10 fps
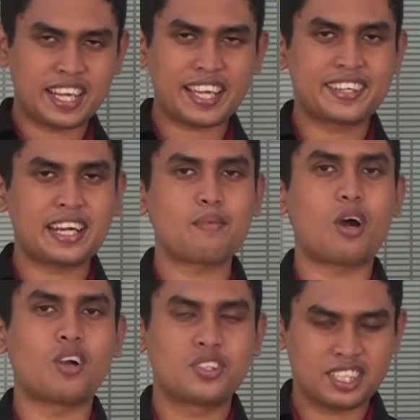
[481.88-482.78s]

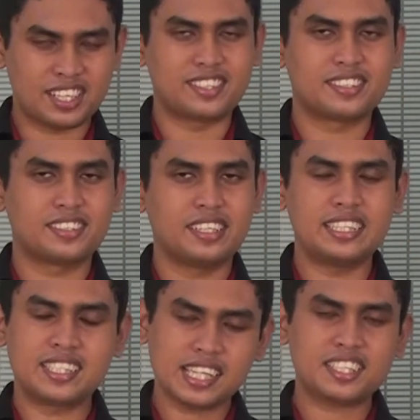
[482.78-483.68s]
diagram or chart.
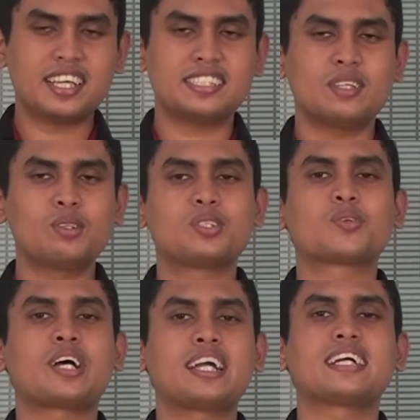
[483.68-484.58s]
In such case, you need to
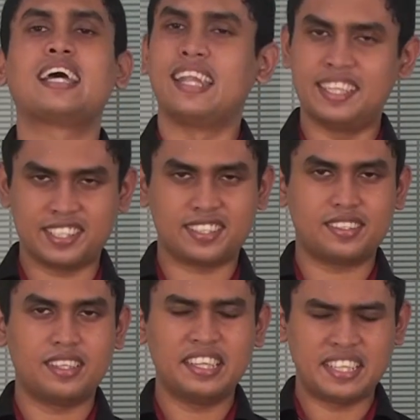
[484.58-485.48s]
write a letter.
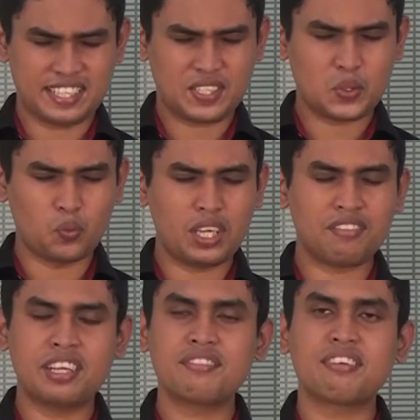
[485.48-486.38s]
Yes, we are
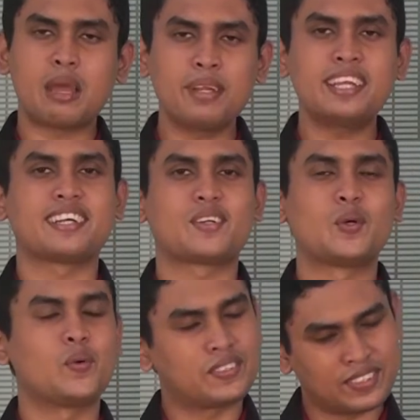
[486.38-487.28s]
very familiar
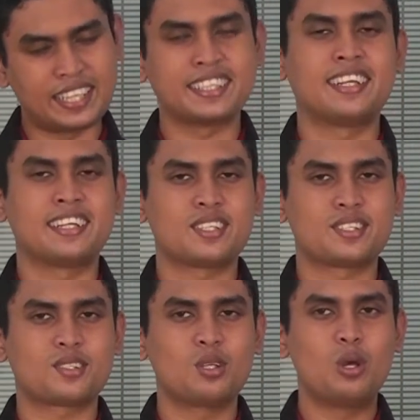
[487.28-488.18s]
with writing
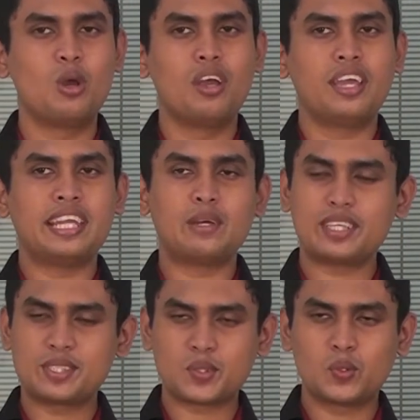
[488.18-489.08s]
letters. In
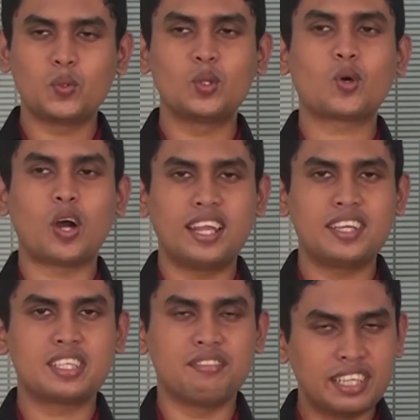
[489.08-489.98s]
our school,
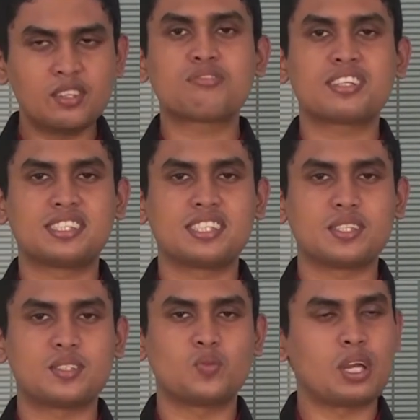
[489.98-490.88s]
college, even
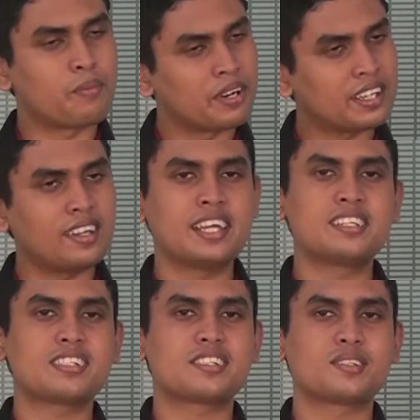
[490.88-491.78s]
universities, we have written
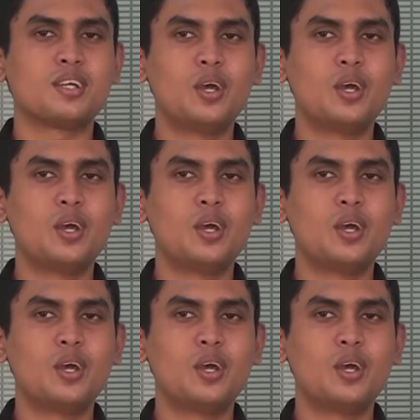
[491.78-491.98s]
letters